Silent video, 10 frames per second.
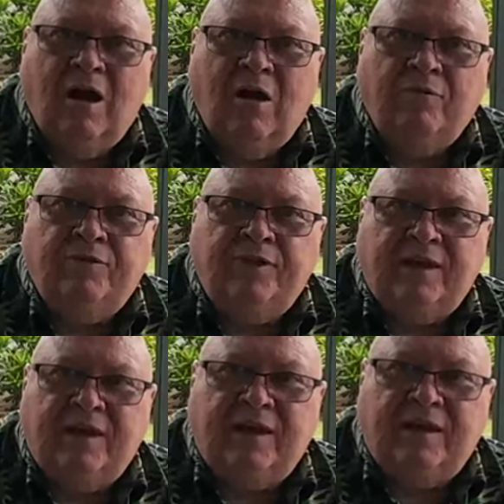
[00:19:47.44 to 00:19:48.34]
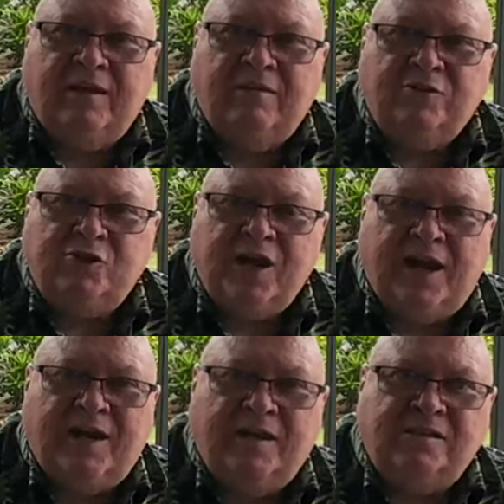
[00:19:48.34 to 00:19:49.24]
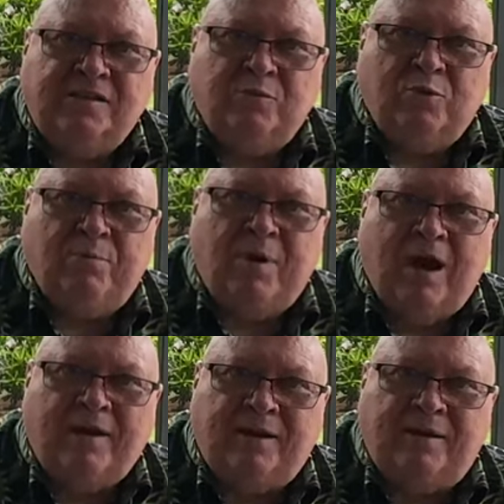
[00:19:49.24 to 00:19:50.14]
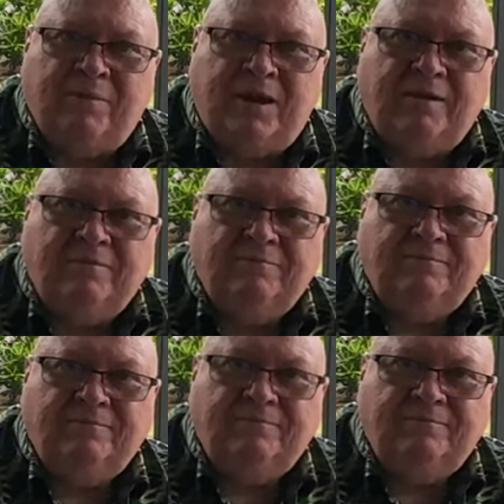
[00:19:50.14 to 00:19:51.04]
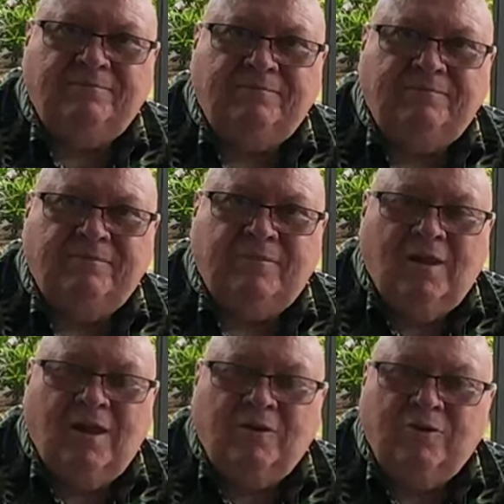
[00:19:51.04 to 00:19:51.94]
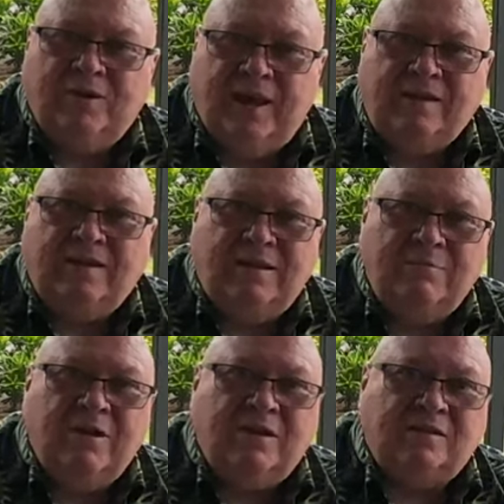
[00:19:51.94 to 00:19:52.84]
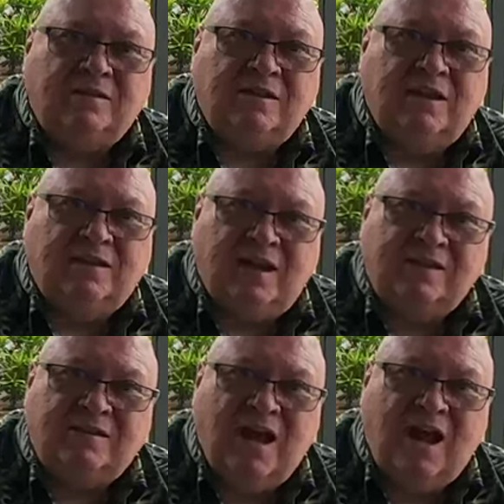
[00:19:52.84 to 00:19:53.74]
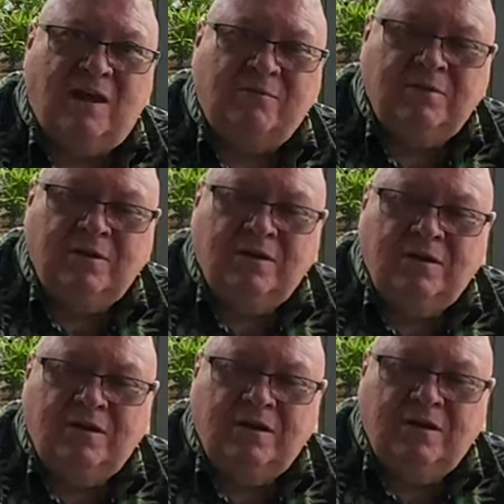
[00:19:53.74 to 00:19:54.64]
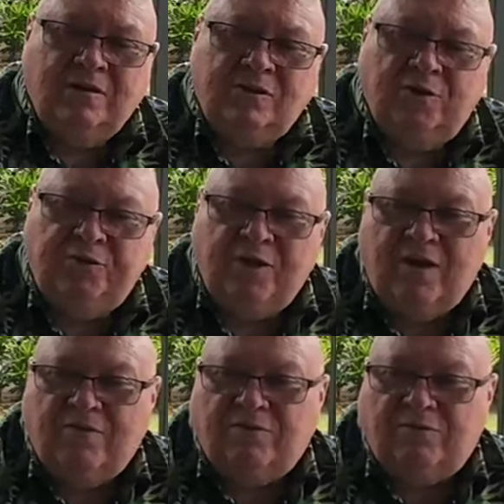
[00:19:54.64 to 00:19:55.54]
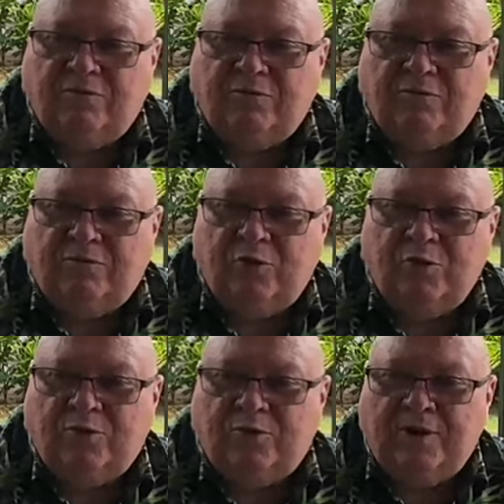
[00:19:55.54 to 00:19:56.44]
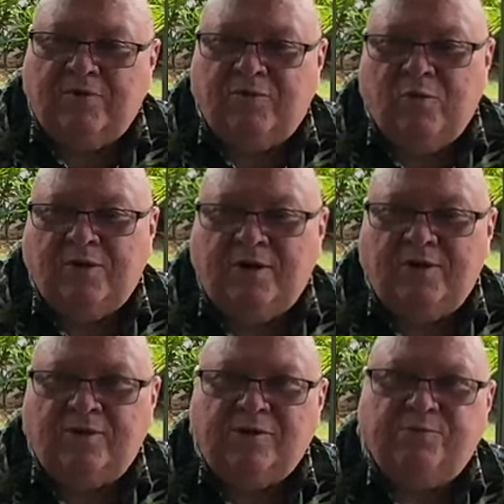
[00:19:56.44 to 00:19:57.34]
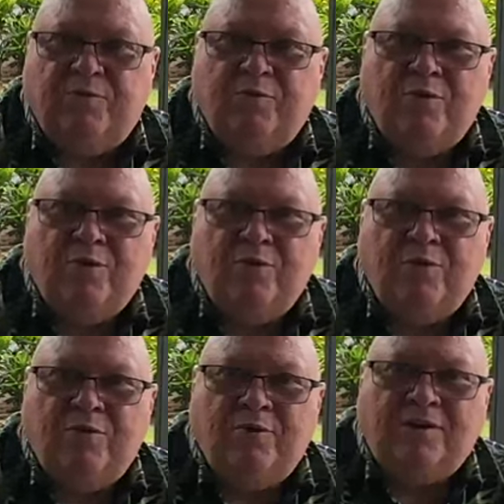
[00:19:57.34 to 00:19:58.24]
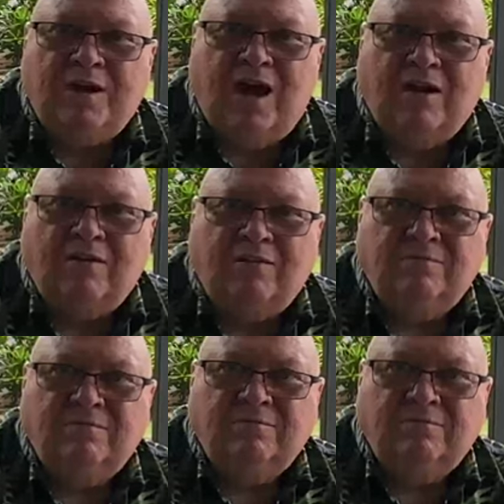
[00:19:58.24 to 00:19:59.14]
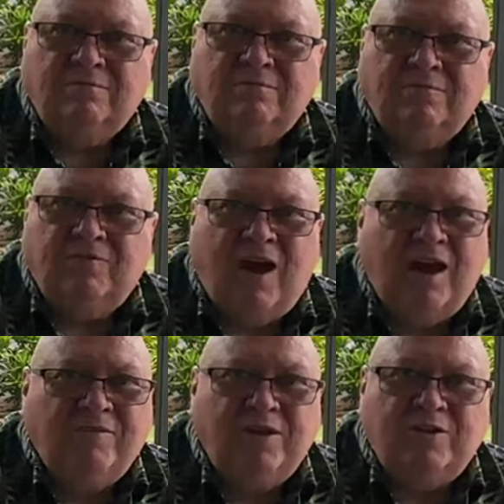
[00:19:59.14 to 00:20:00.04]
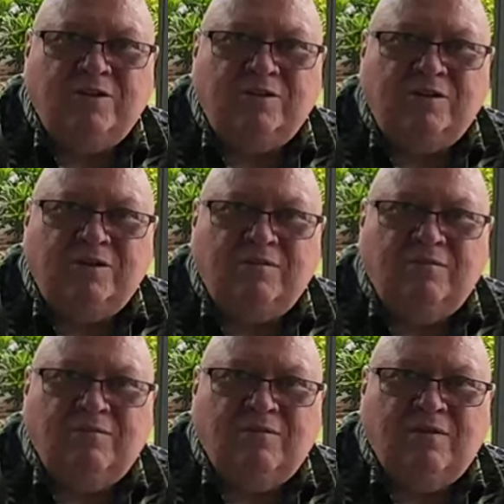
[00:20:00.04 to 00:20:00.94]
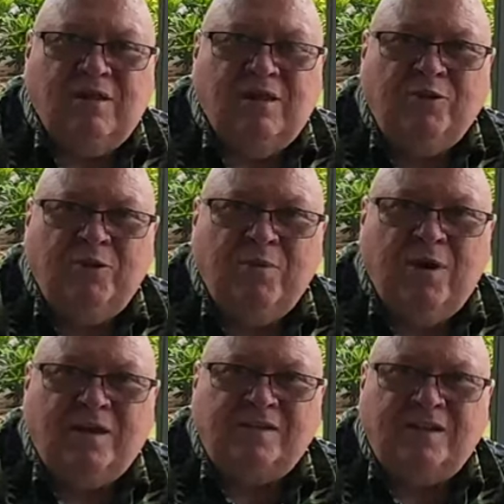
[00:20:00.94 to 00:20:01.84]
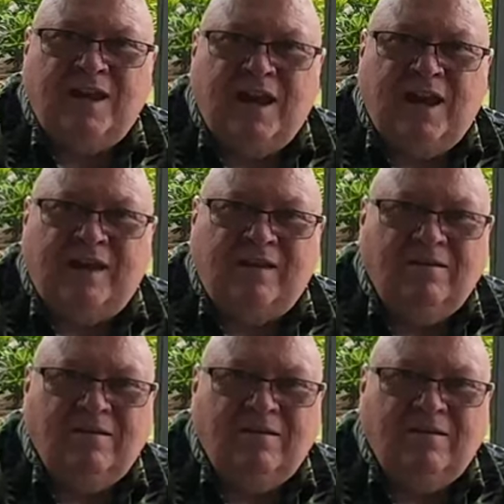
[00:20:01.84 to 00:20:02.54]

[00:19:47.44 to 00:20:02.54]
of the chains that were binding me. It took 18 months. It takes time. So if you got 2 or 3, 4 years before you want to retire, 5 years, you might say, hey,